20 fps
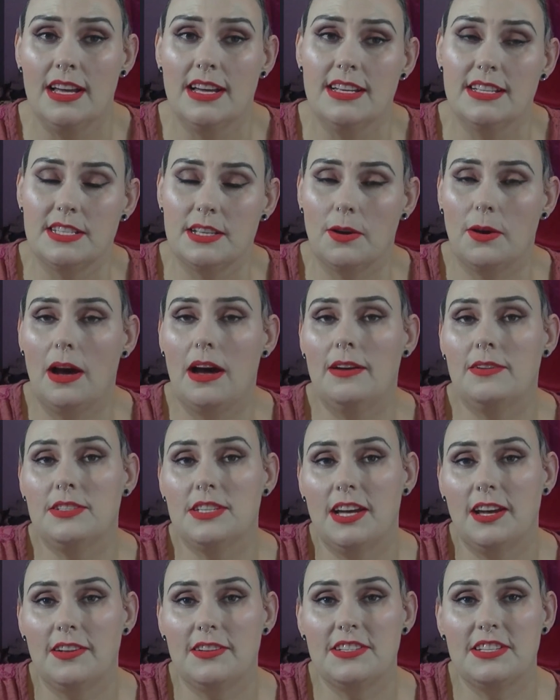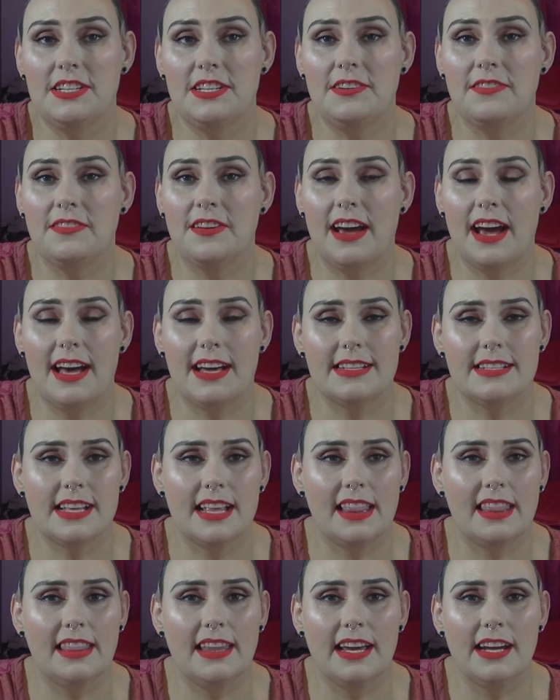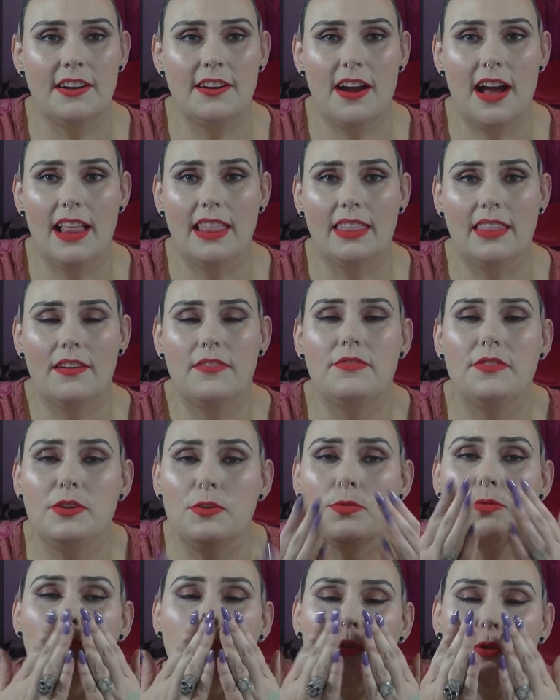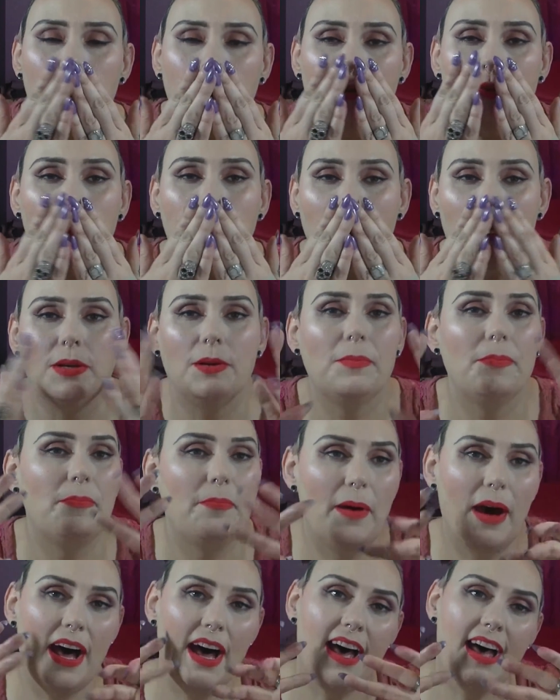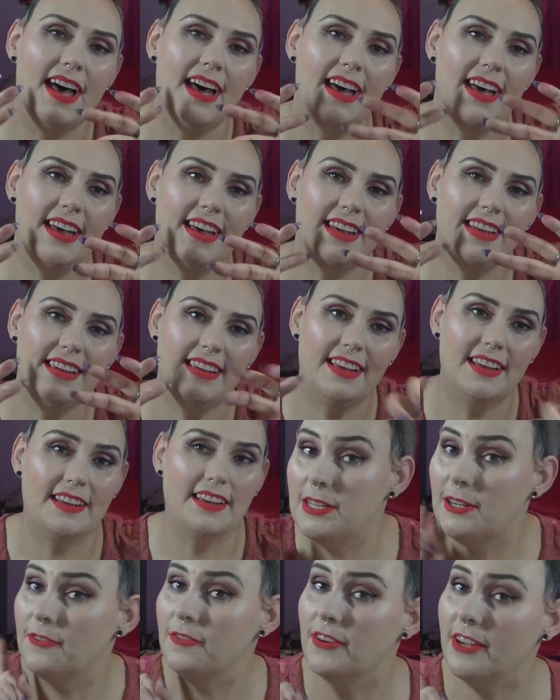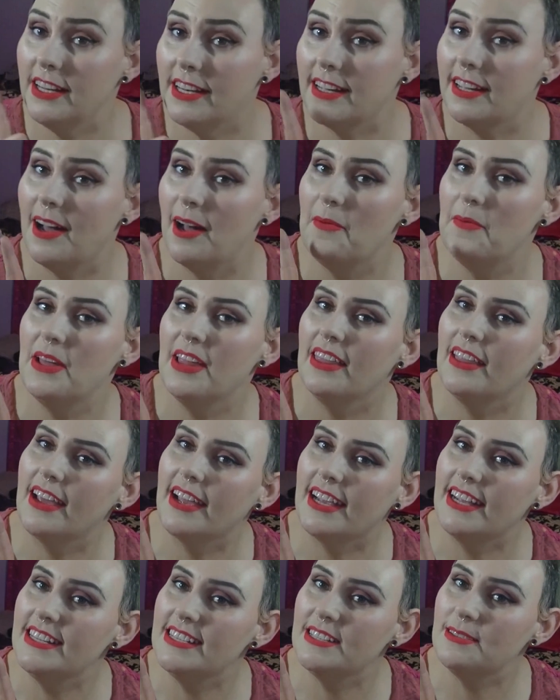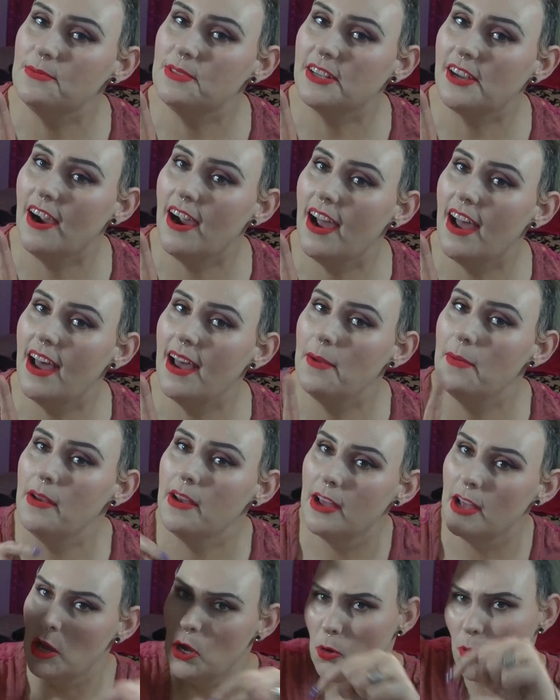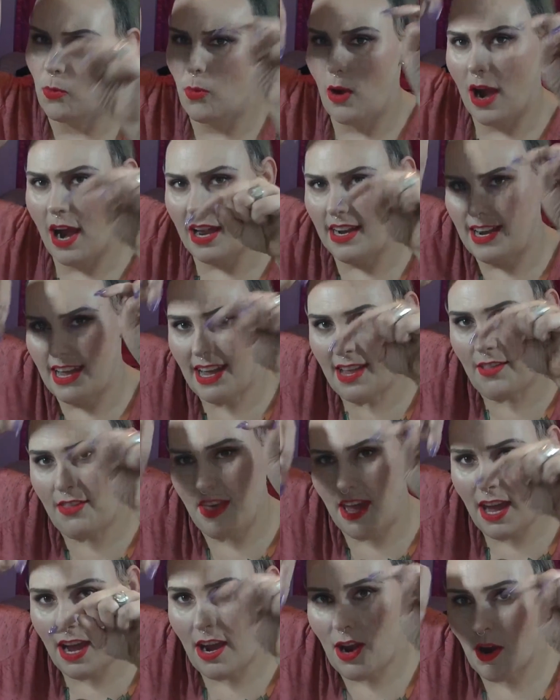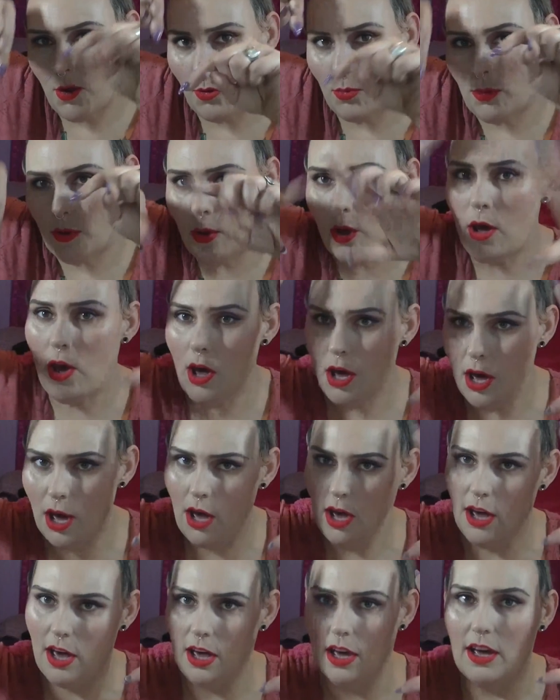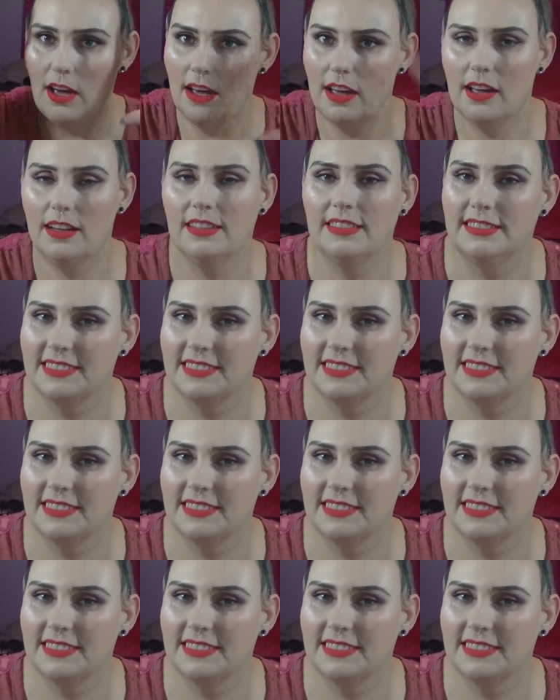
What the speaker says: So I'll talk to you guys later. I love you. Bye. Don't forget to comment, like, and subscribe right down there. Woo!